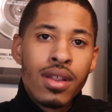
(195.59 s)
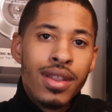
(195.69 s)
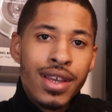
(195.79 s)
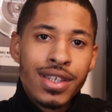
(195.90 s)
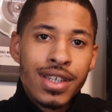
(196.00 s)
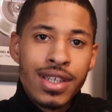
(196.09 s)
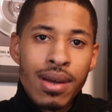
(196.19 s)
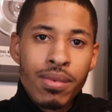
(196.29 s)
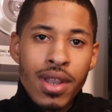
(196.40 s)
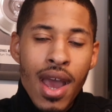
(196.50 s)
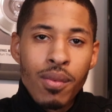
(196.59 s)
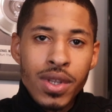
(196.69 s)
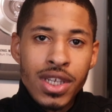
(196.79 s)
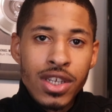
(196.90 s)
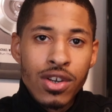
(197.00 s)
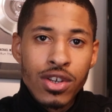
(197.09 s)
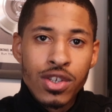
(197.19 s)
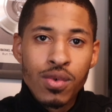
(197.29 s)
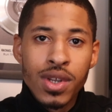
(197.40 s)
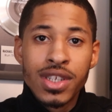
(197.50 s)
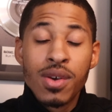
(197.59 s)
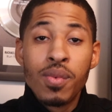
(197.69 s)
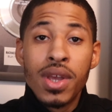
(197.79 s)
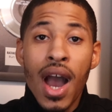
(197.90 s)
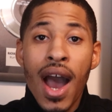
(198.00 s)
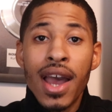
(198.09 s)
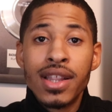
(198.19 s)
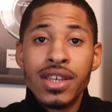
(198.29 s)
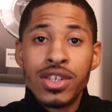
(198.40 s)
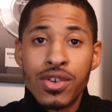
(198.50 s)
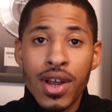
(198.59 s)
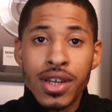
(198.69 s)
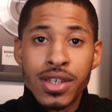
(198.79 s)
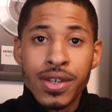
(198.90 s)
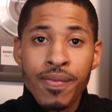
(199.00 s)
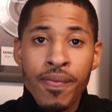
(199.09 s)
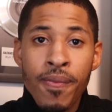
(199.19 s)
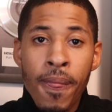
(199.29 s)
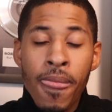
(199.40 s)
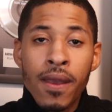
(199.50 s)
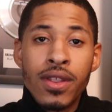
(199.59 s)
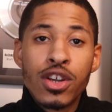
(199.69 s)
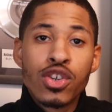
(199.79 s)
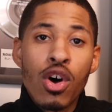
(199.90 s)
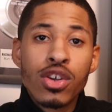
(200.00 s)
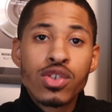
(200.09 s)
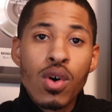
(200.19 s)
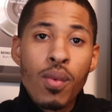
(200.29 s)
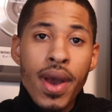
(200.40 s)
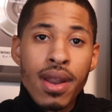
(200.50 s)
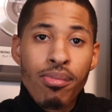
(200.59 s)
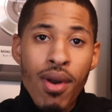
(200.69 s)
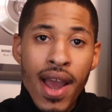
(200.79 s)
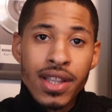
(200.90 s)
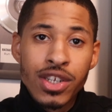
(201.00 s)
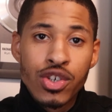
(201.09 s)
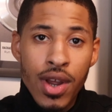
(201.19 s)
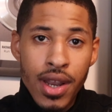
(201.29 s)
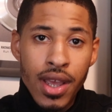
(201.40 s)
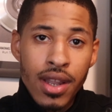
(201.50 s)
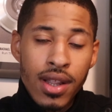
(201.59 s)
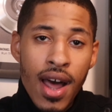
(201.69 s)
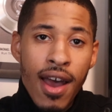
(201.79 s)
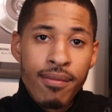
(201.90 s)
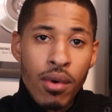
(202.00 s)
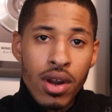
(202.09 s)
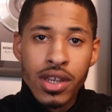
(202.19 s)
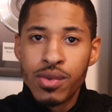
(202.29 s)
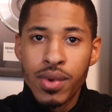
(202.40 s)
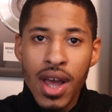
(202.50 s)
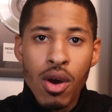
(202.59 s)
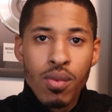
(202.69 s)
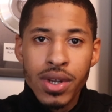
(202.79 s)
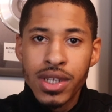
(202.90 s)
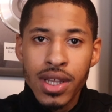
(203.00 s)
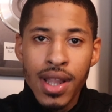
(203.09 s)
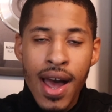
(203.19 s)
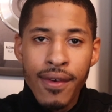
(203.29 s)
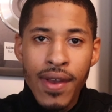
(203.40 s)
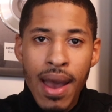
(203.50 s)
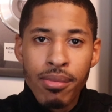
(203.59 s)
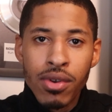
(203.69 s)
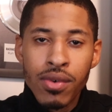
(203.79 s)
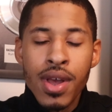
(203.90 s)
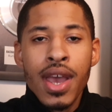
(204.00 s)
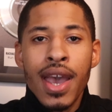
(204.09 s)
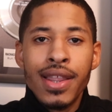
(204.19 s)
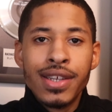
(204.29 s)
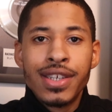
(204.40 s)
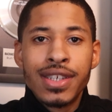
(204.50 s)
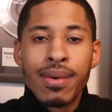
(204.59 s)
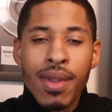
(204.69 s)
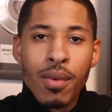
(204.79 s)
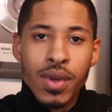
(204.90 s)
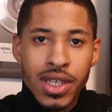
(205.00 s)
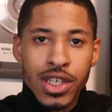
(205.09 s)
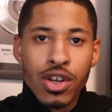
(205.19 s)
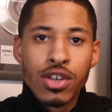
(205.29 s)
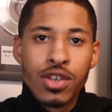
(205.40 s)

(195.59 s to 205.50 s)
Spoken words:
This is something that we teach our students and we highly stress. There's also a way to practice trading in the live markets without risking live capital, and this is something that we teach our